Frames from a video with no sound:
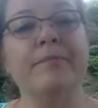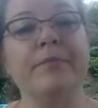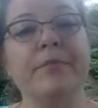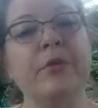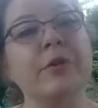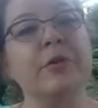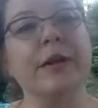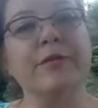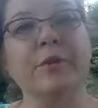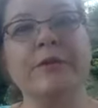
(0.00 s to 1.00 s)
So there's
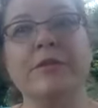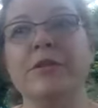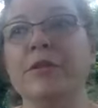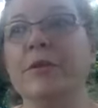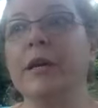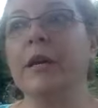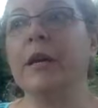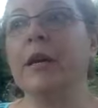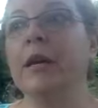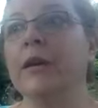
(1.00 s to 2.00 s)
lots of ways to do it.
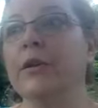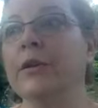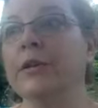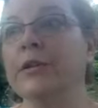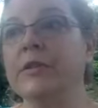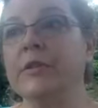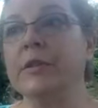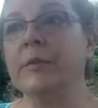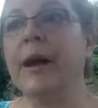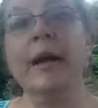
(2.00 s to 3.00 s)
You can just
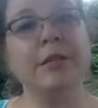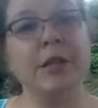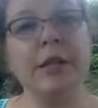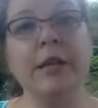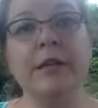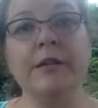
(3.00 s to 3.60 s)
imagine